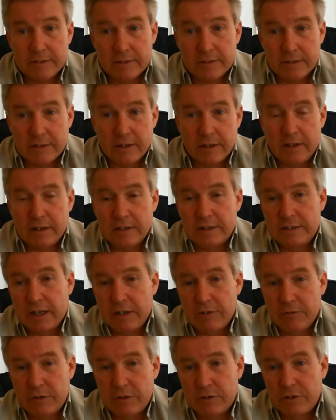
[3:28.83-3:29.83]
and I like
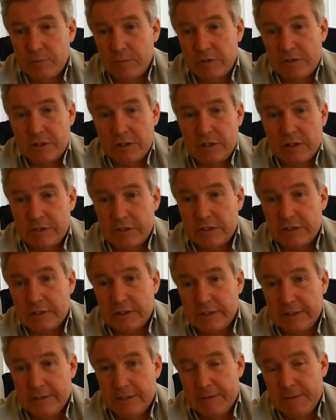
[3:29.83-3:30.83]
selling recruitment services.
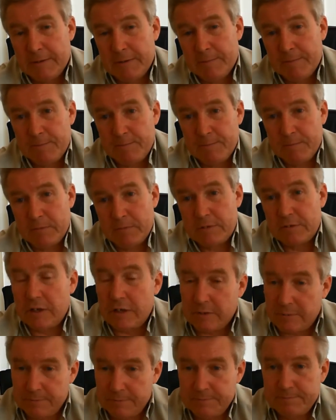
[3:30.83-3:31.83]

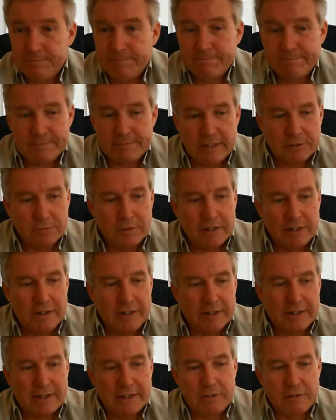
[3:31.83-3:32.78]
So that's why I like